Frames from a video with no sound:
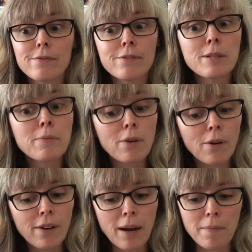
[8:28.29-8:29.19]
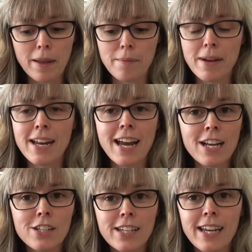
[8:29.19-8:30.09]
reprogram them and
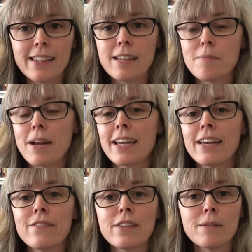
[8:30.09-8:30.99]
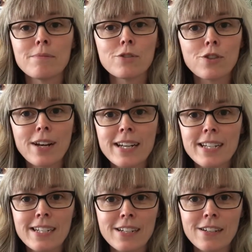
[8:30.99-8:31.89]
educate them and give them
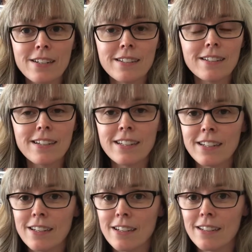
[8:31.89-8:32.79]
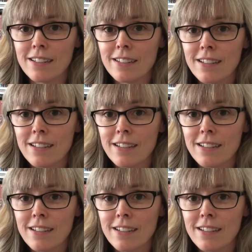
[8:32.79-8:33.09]
training in a